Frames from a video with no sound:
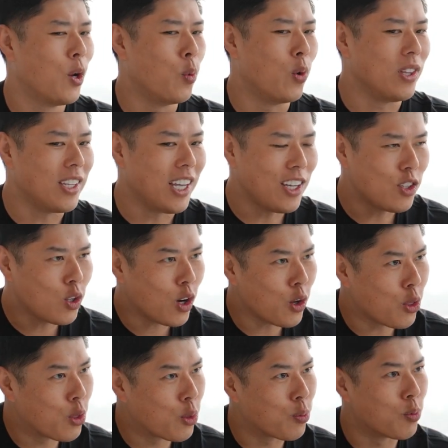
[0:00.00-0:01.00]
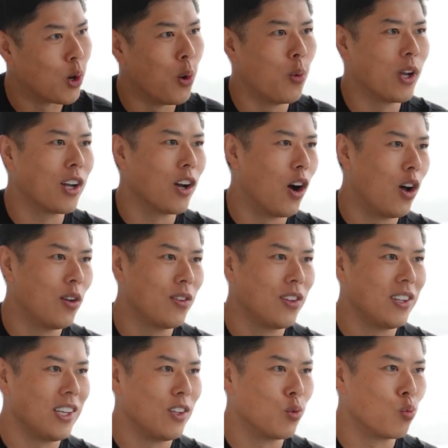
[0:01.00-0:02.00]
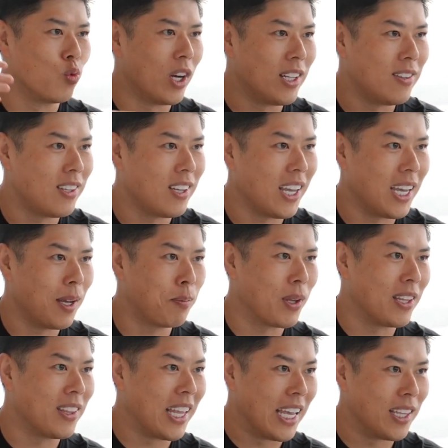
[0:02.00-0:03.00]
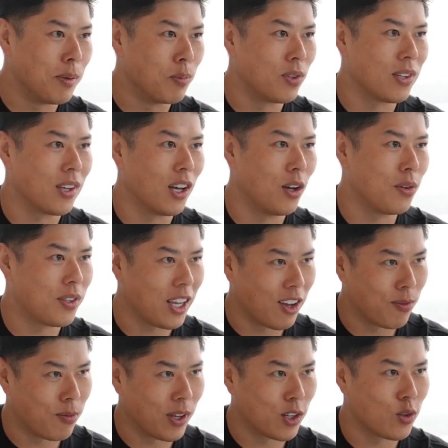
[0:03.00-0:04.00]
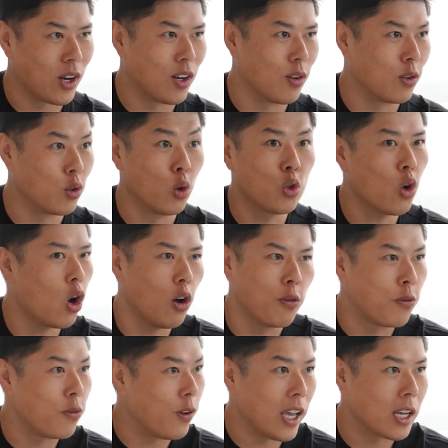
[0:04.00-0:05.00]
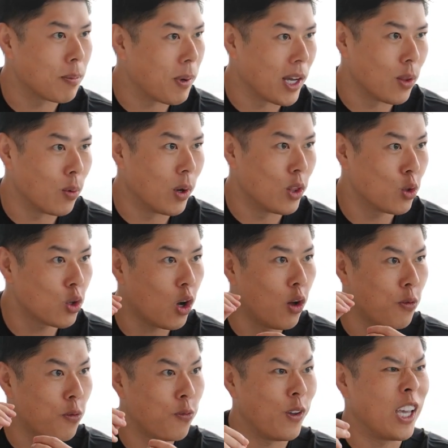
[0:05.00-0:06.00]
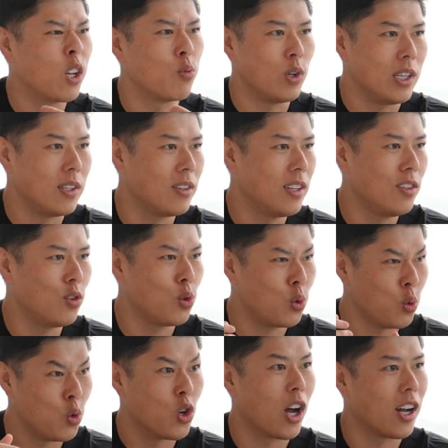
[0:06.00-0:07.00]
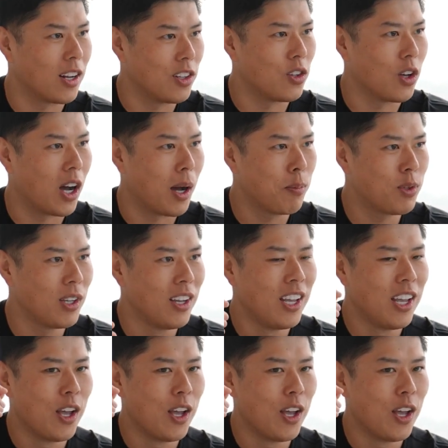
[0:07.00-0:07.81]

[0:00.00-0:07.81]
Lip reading: When they start throwing all of these red tape that they themselves have those are all fake, by the way. Those are all fake reasons to not adopt.